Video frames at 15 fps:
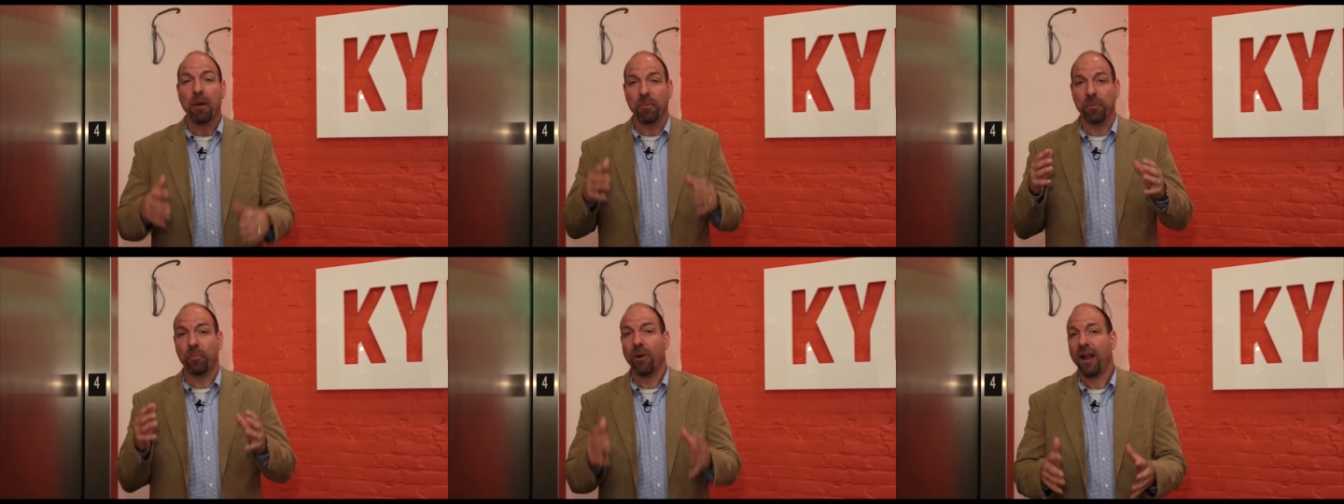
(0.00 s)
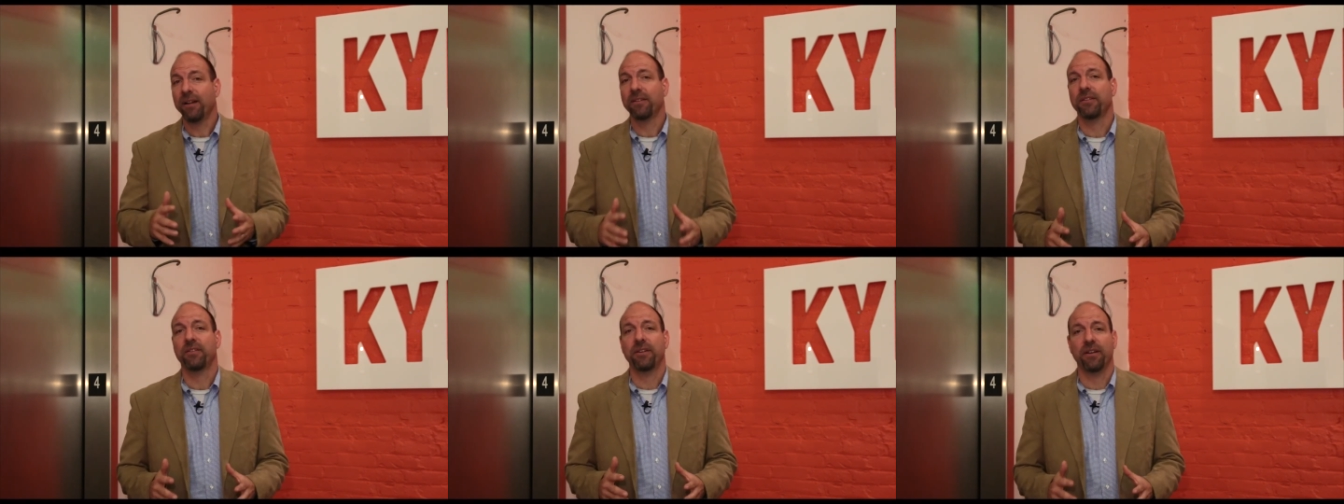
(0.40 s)
but
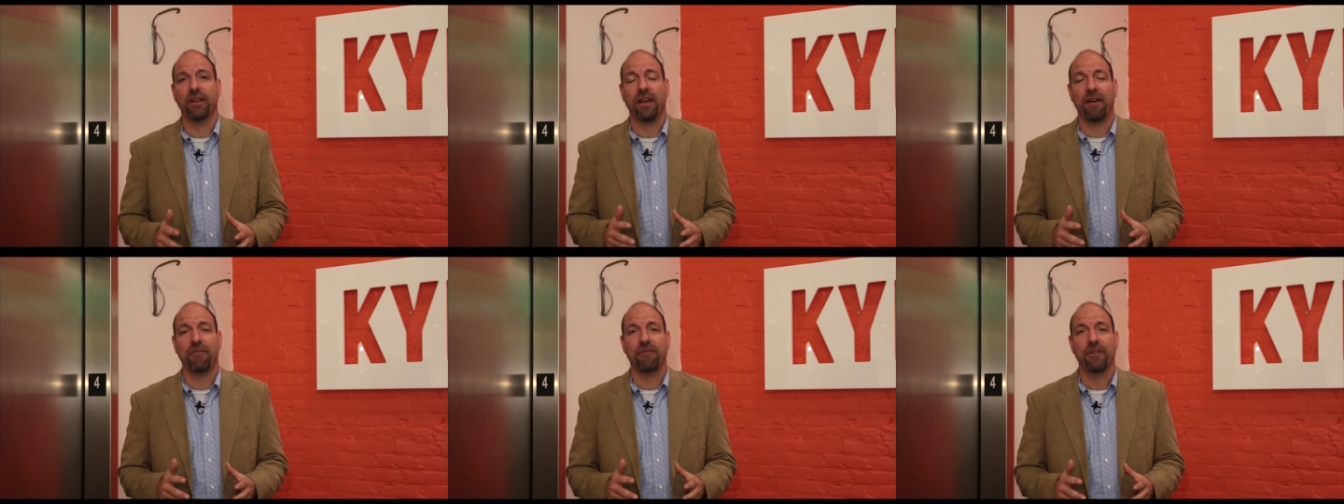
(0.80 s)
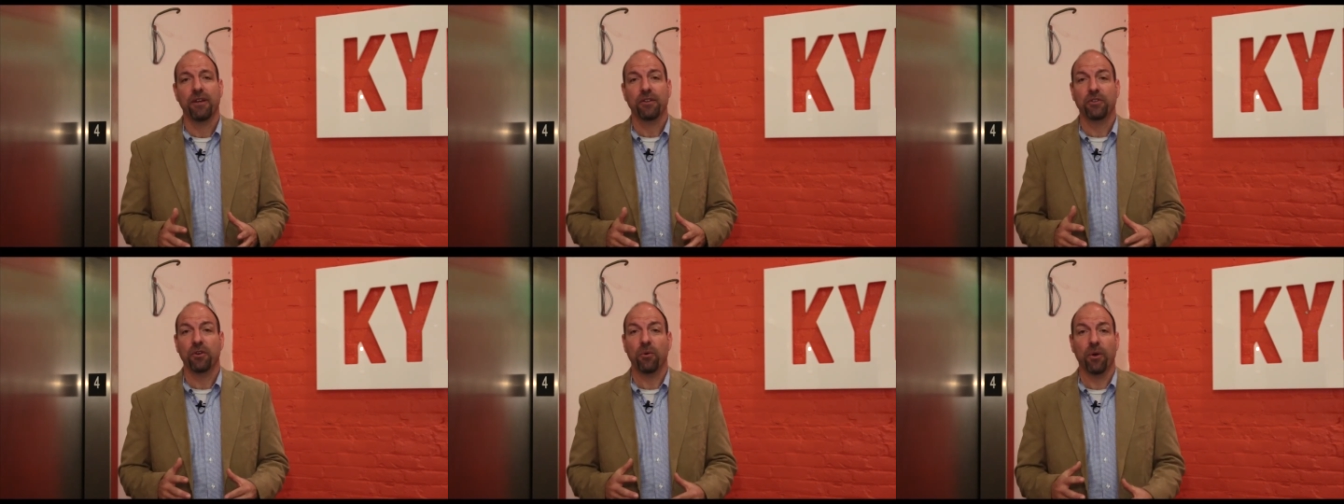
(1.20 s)
practice it enough
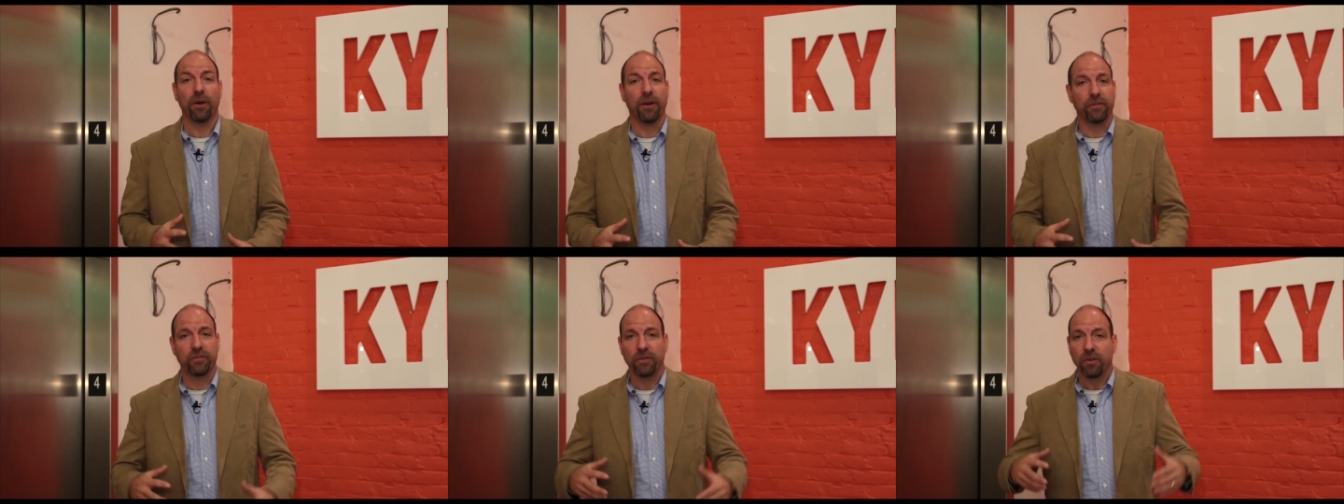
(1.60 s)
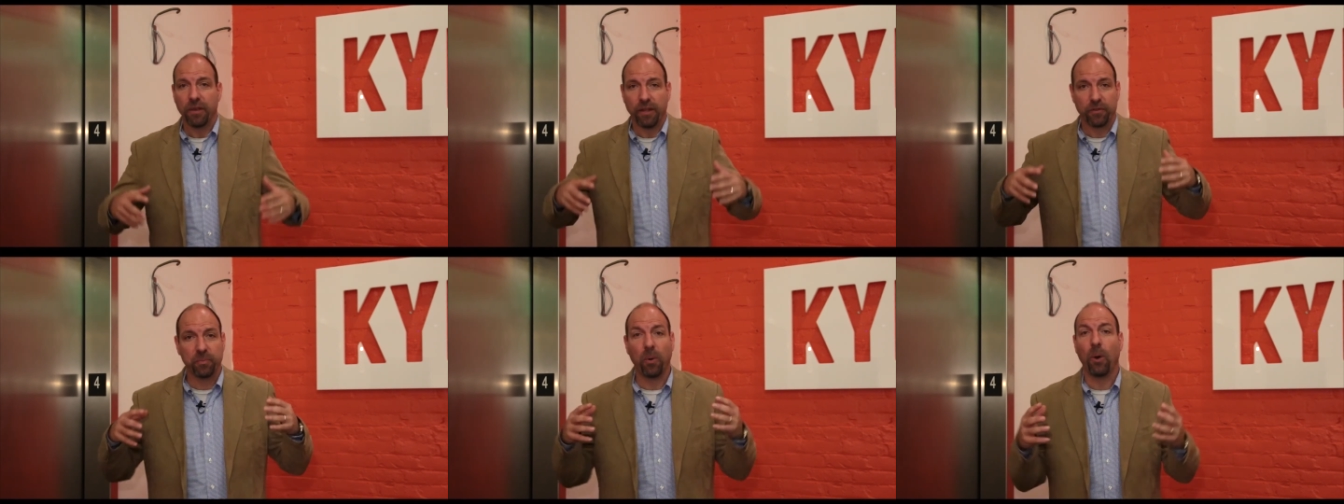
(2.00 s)
to where it's,
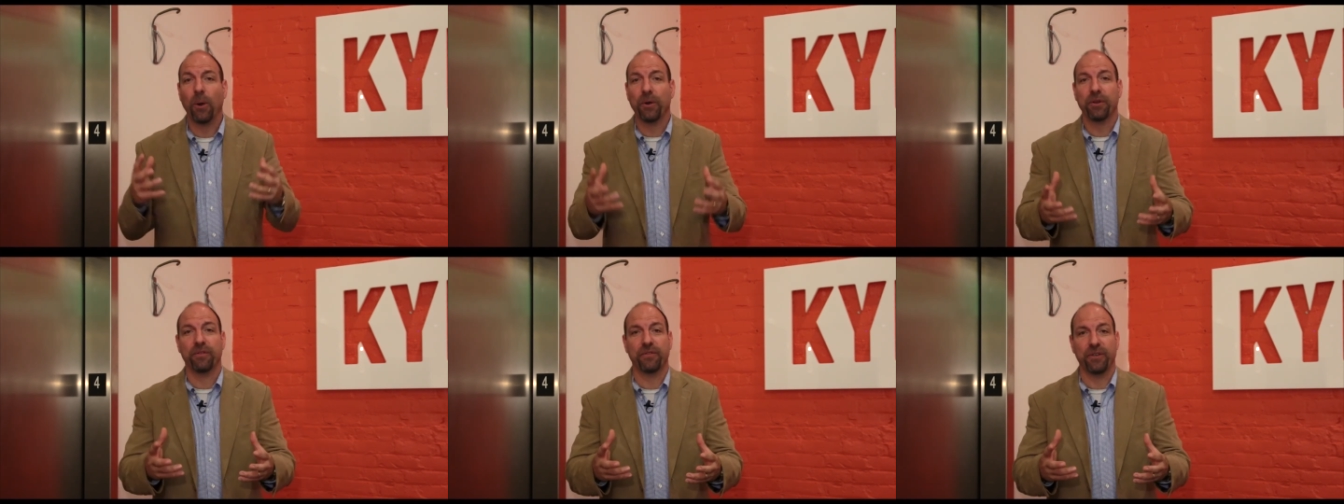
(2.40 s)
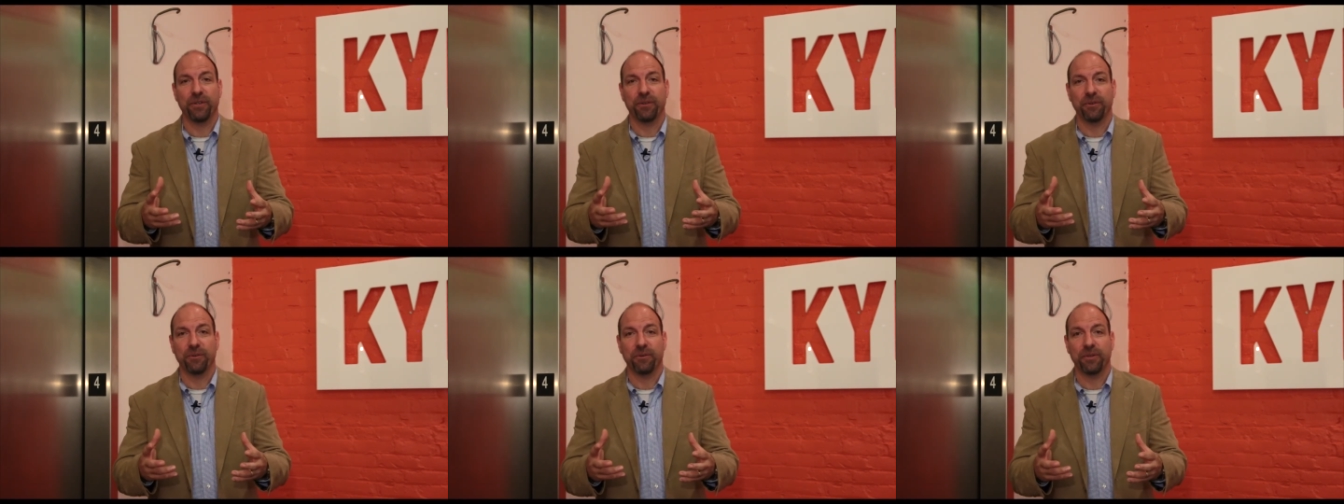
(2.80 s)
it's part of
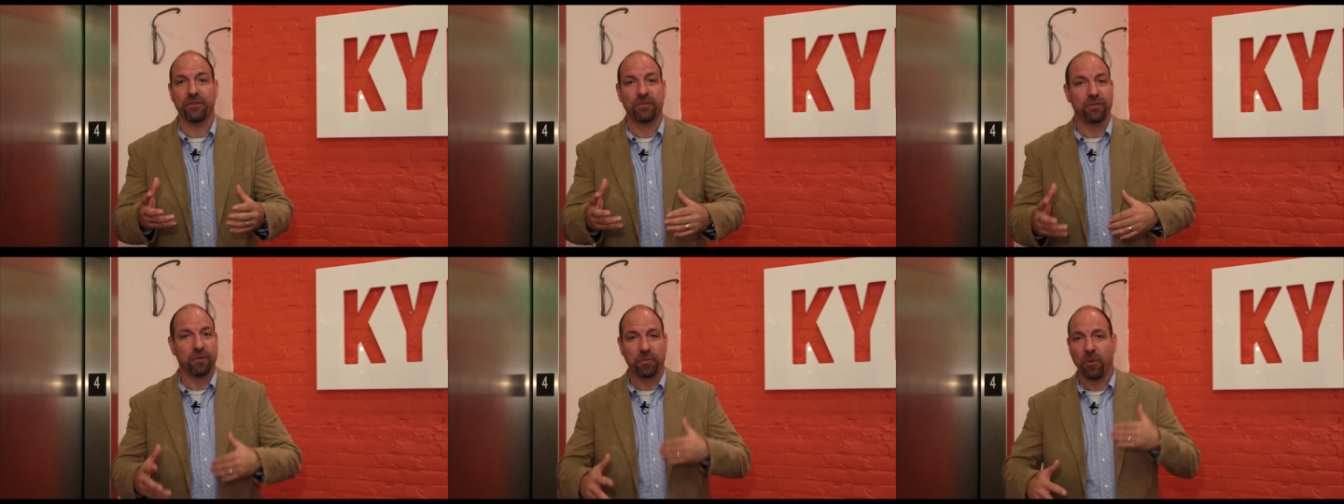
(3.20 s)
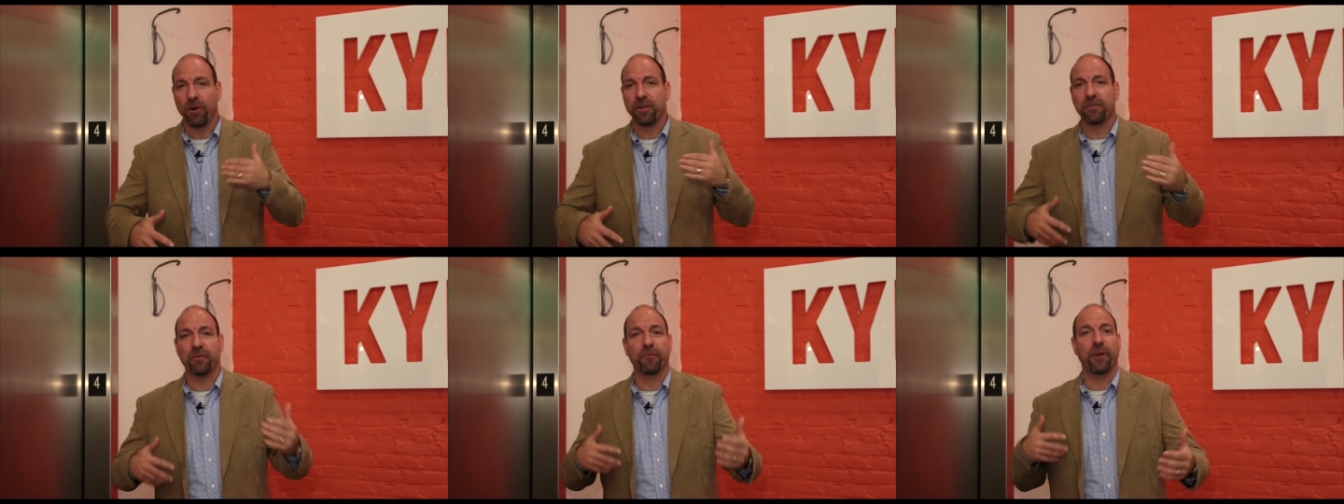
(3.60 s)
you. It's, it's
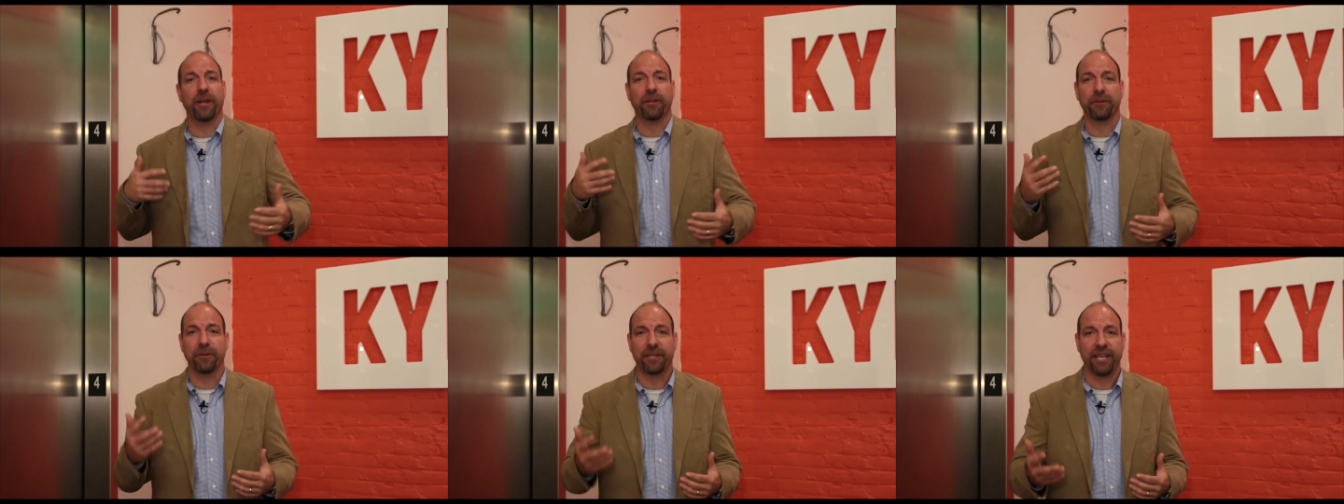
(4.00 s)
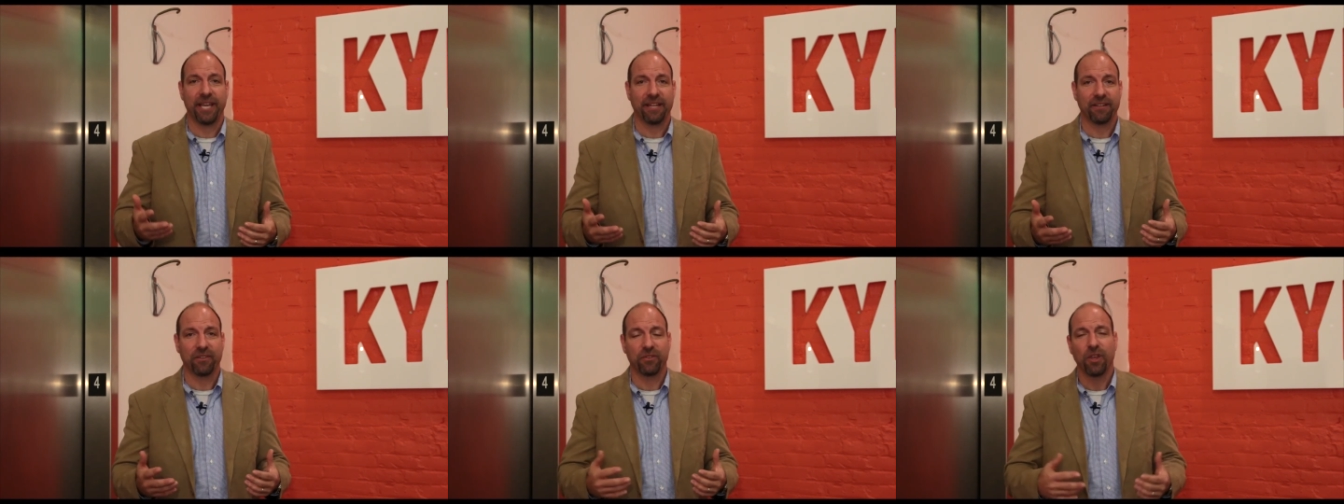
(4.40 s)
part of your regular
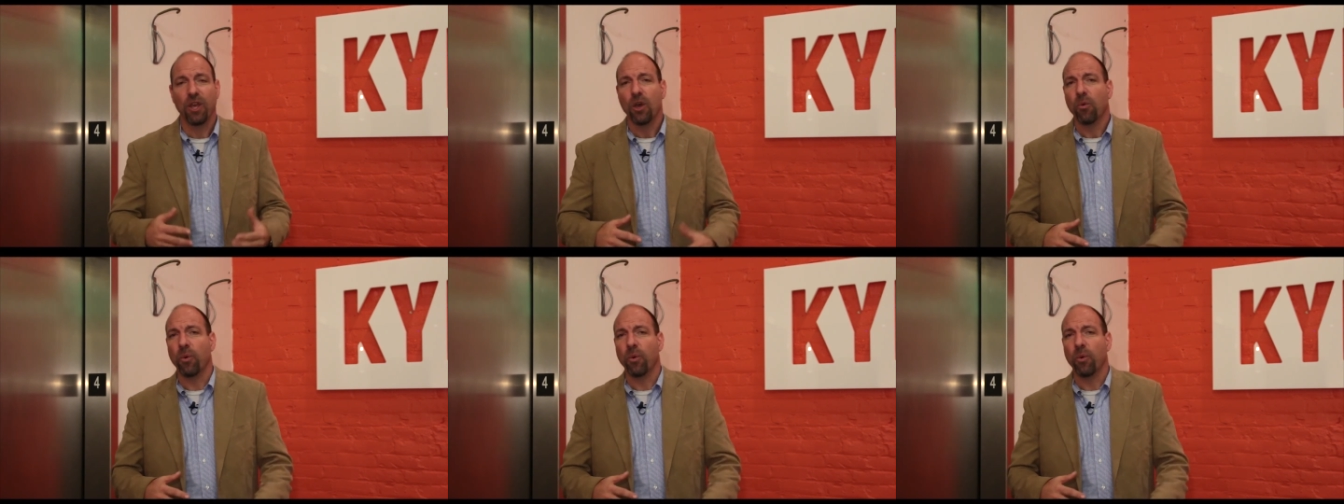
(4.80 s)
cadence.